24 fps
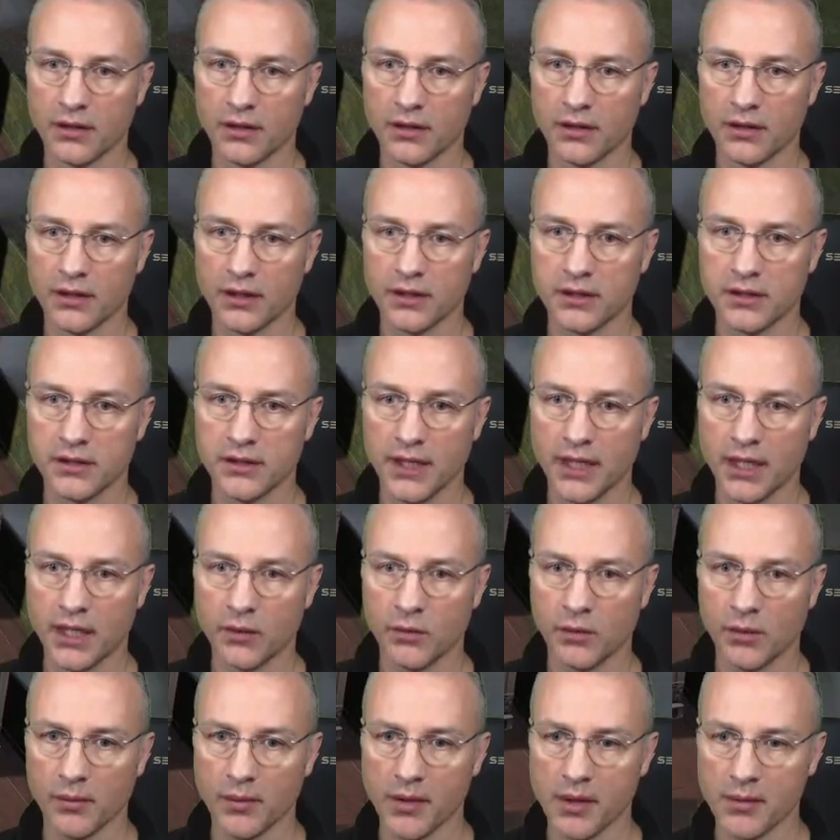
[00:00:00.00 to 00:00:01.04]
The second
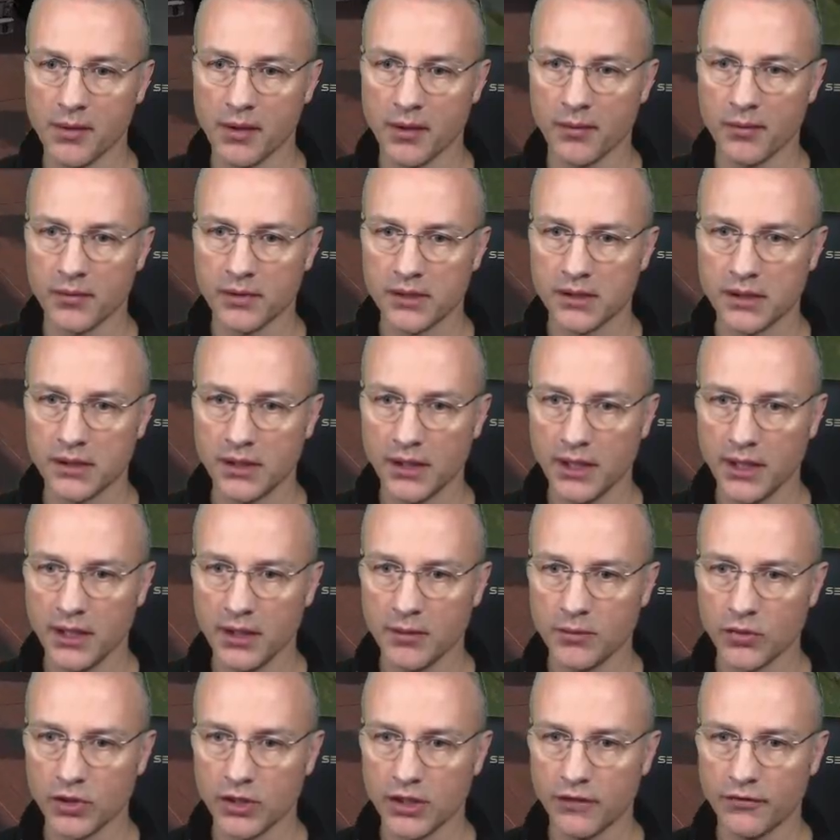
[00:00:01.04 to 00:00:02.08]
one might be slightly
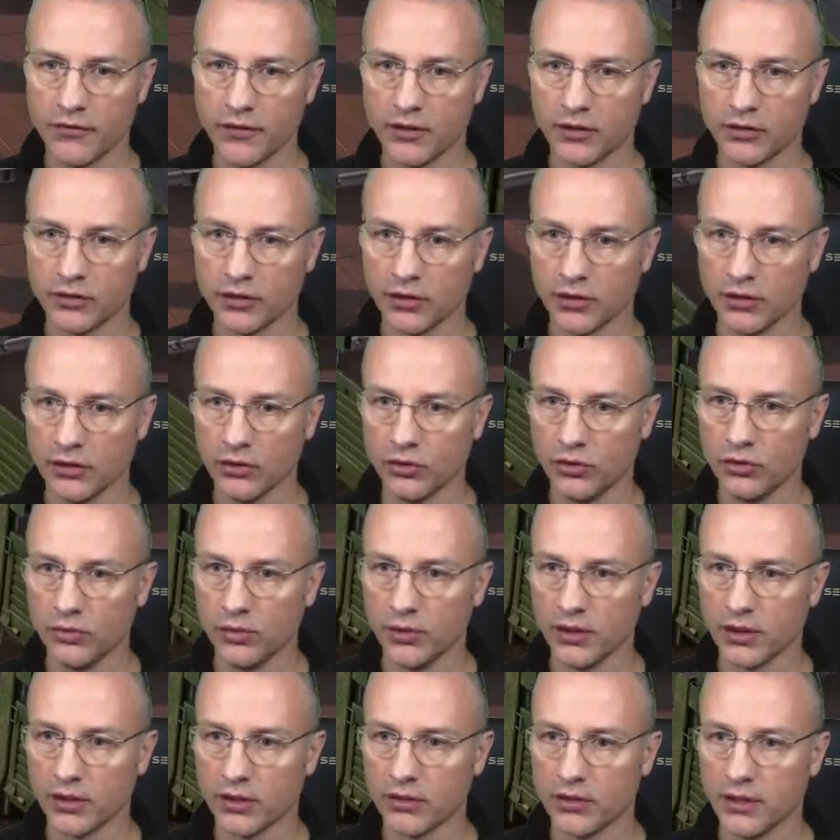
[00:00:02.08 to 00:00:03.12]
more difficult to load
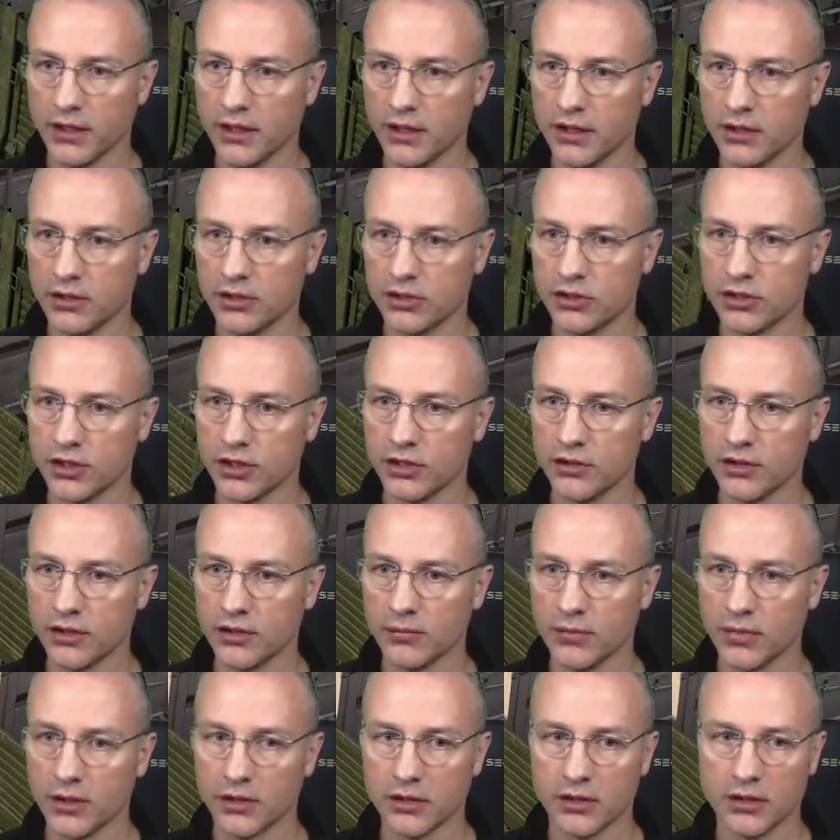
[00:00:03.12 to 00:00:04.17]
with the crane, considering,
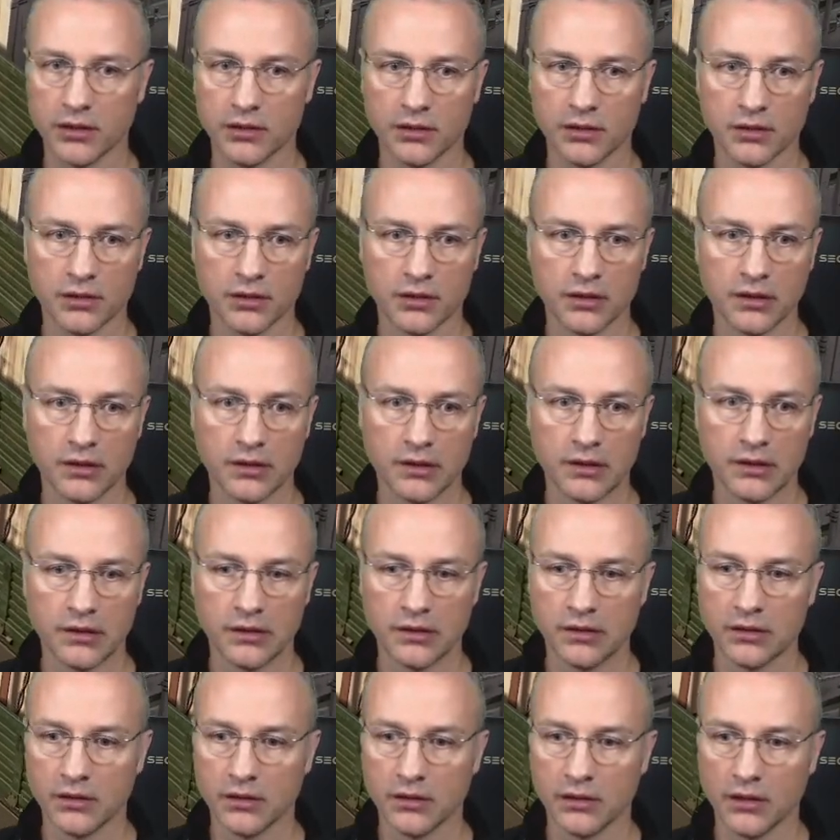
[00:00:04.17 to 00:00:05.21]
but
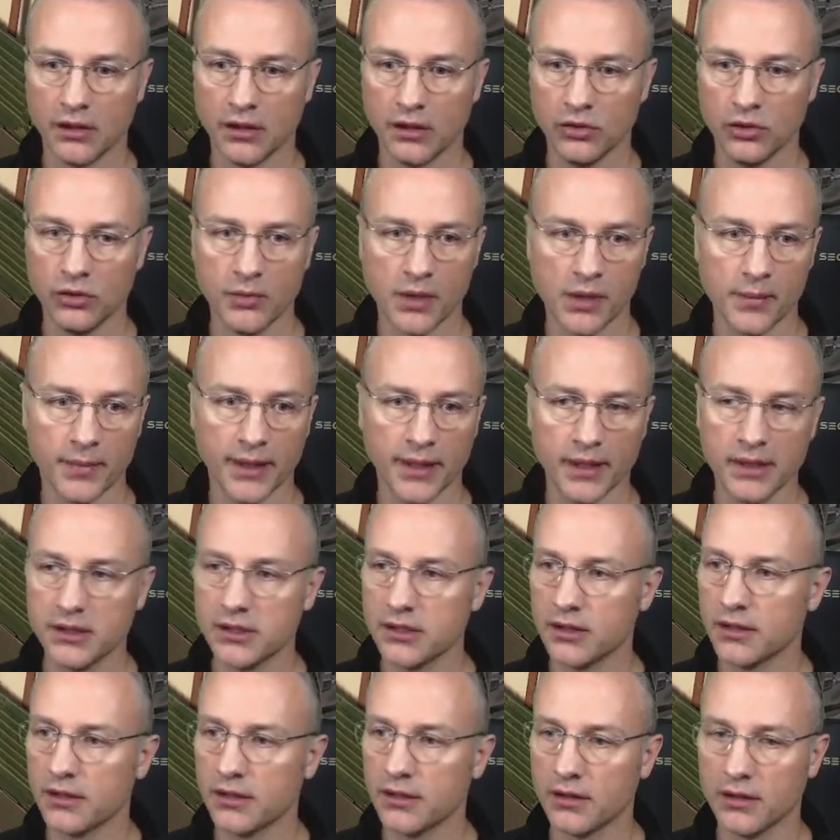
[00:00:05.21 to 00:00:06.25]
I'll do my best.